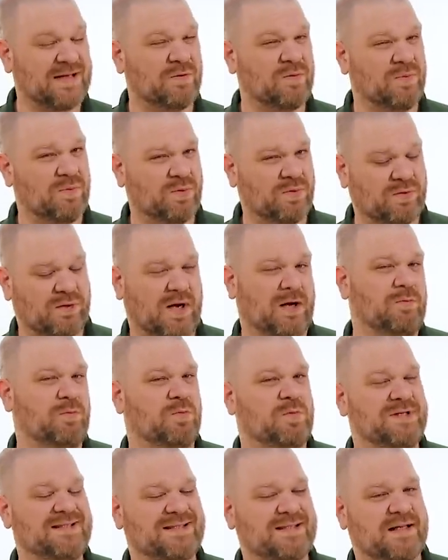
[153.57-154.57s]
I would
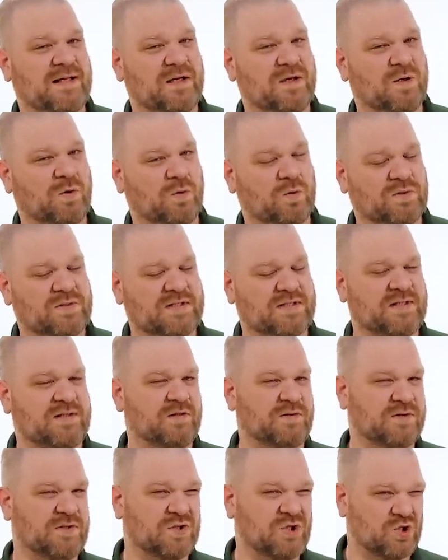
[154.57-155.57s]
probably say Cold
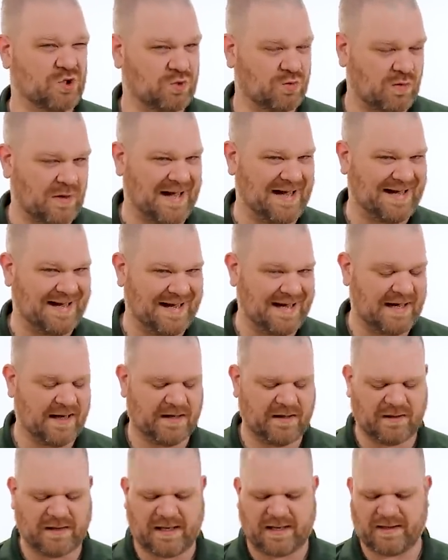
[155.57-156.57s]
Steel's
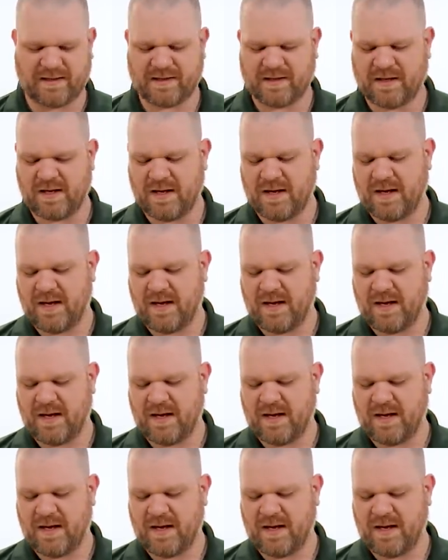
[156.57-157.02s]
Triad lock.